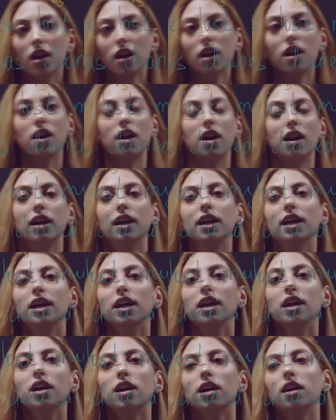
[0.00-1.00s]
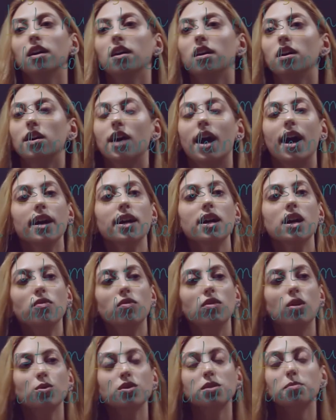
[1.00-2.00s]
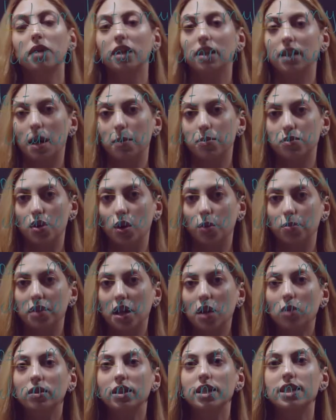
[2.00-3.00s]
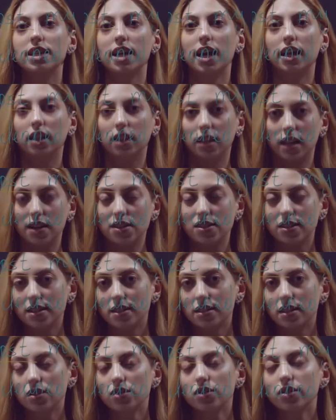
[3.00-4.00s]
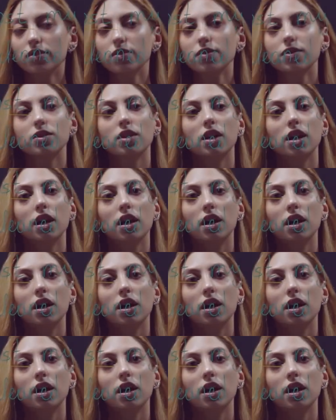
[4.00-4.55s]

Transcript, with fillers: I have lost my laptop. Now let's analyze this sentence.